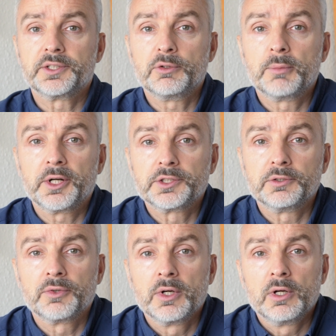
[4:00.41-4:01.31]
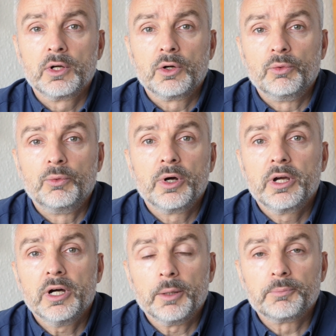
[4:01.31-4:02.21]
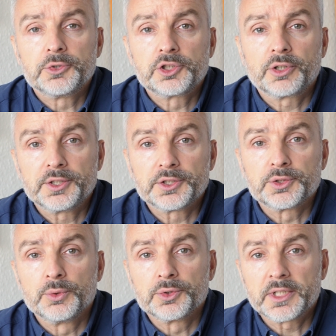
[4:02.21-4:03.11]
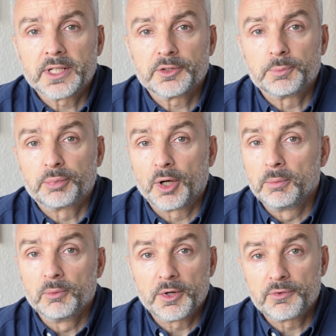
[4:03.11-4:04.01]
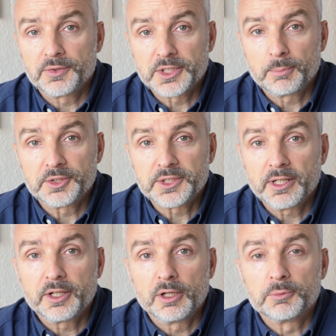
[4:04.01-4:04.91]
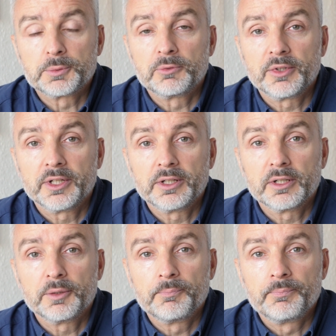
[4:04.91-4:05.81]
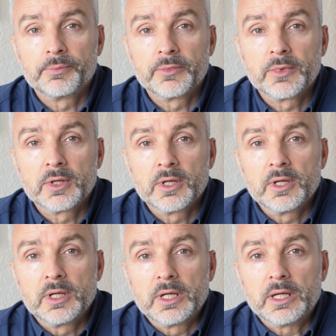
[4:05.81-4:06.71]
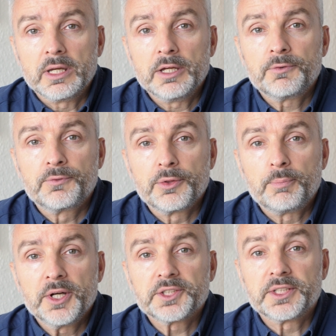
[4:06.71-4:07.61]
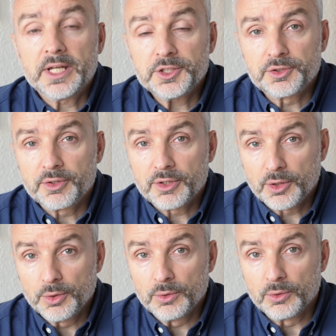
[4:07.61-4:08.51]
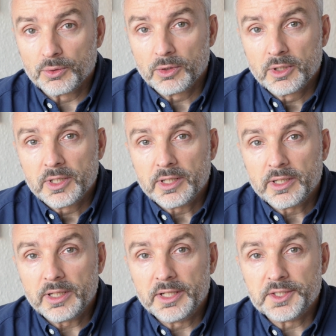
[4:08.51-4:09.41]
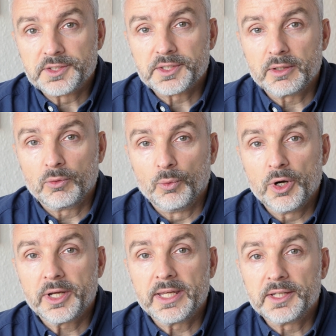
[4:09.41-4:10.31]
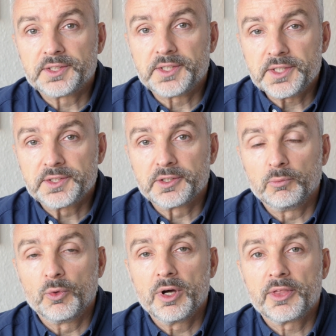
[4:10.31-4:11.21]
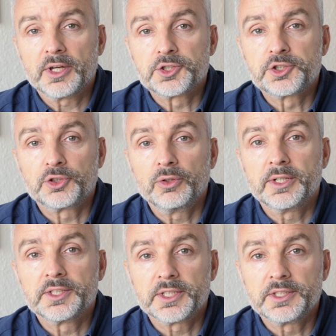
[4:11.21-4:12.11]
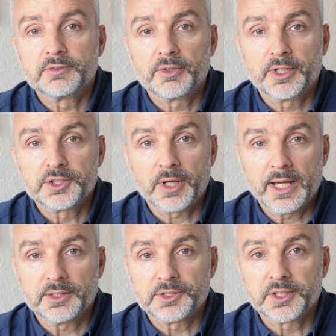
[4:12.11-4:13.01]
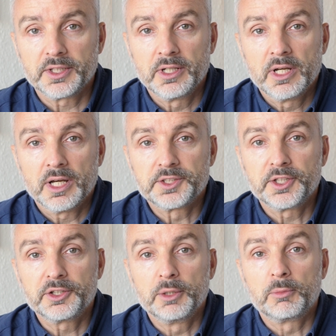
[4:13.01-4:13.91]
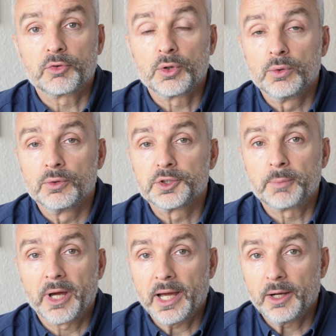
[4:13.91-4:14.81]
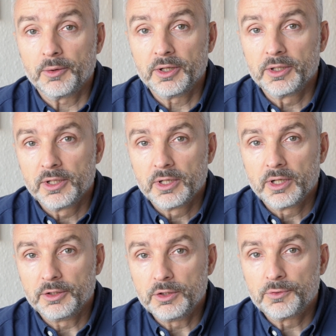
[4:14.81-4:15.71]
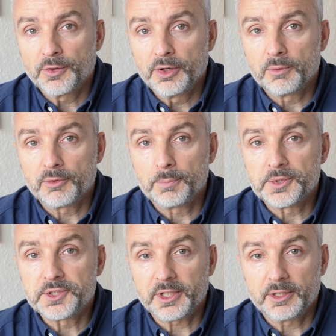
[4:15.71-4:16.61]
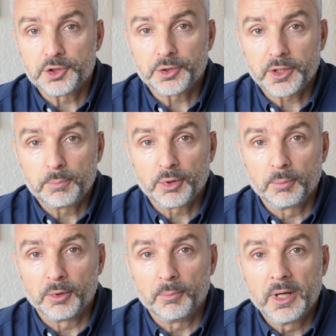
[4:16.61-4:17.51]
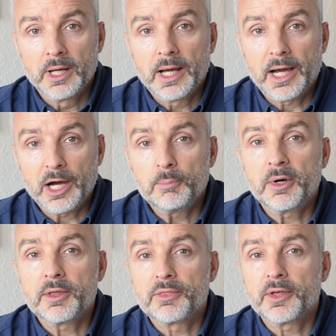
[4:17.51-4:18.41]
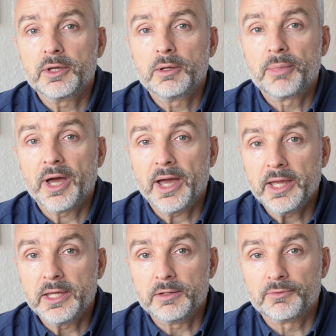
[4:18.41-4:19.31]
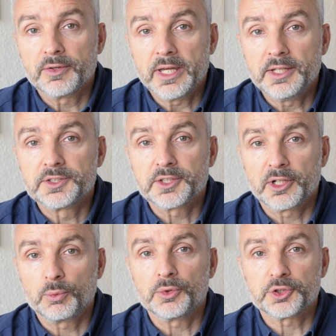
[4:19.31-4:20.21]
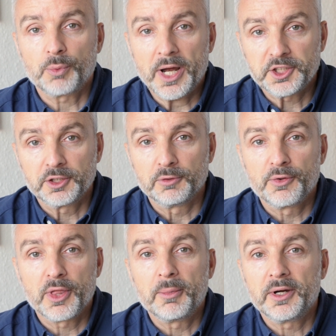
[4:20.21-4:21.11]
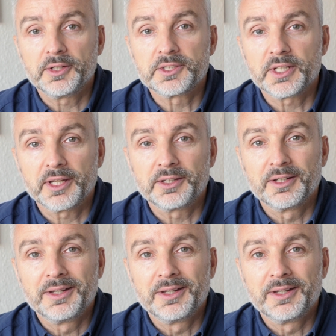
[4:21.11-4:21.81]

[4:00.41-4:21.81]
you might have rung up to try to sort out a problem with, for example, a telecoms provider. If the person answering the call is working in a system where they are strongly incentivised to answer a certain number of calls per hour, and you phone up with a particularly tricky problem, how might they behave inside what's rational for their mindset?